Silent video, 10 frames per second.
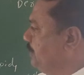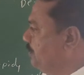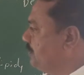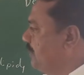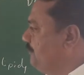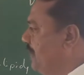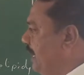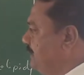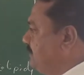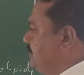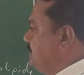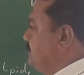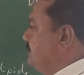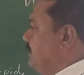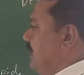neutral
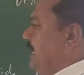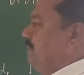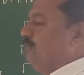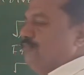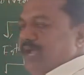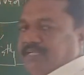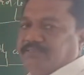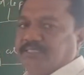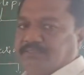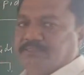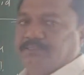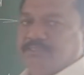fats and waxes.